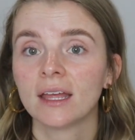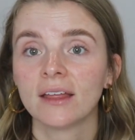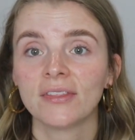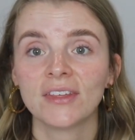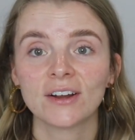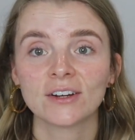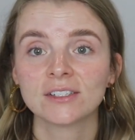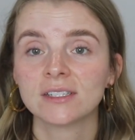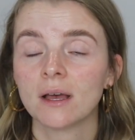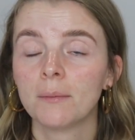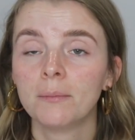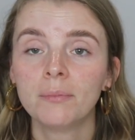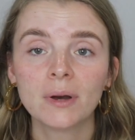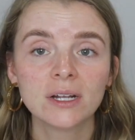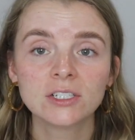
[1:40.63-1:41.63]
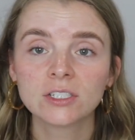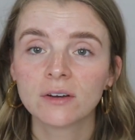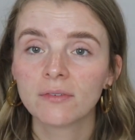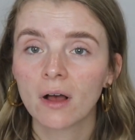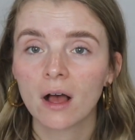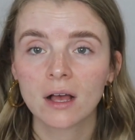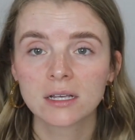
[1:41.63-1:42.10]
there's a bunch
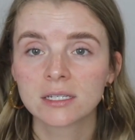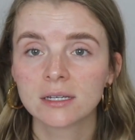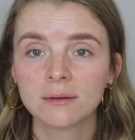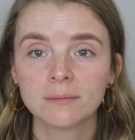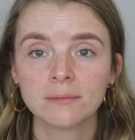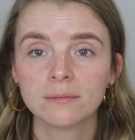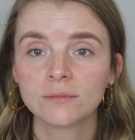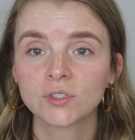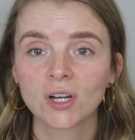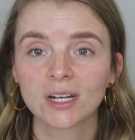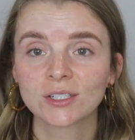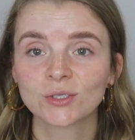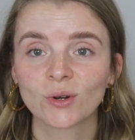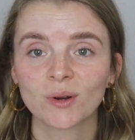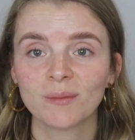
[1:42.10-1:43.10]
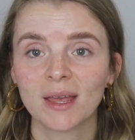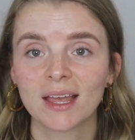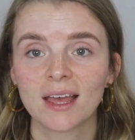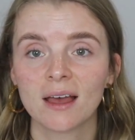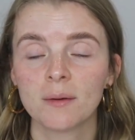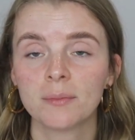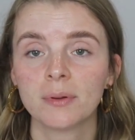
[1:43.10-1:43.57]
of awesome drugstore
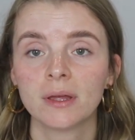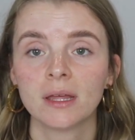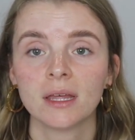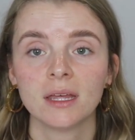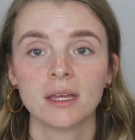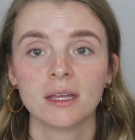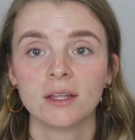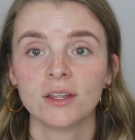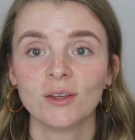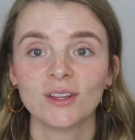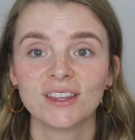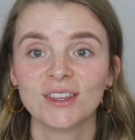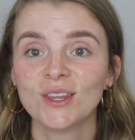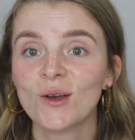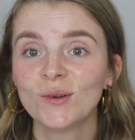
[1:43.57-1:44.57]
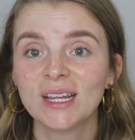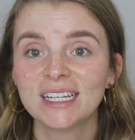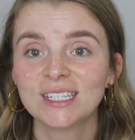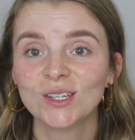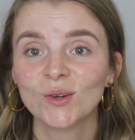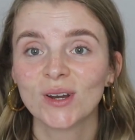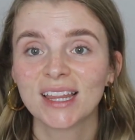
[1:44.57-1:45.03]
makeup. No need
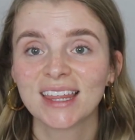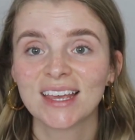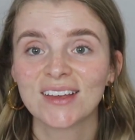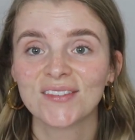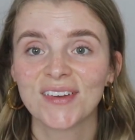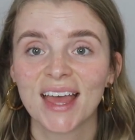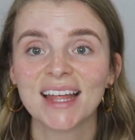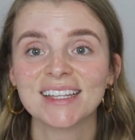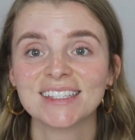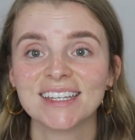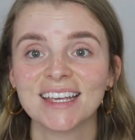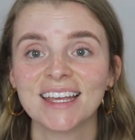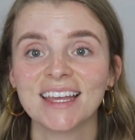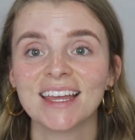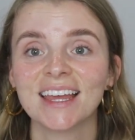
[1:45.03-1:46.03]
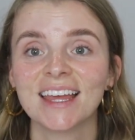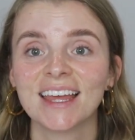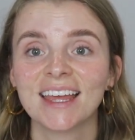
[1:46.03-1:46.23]
to do anything fancy.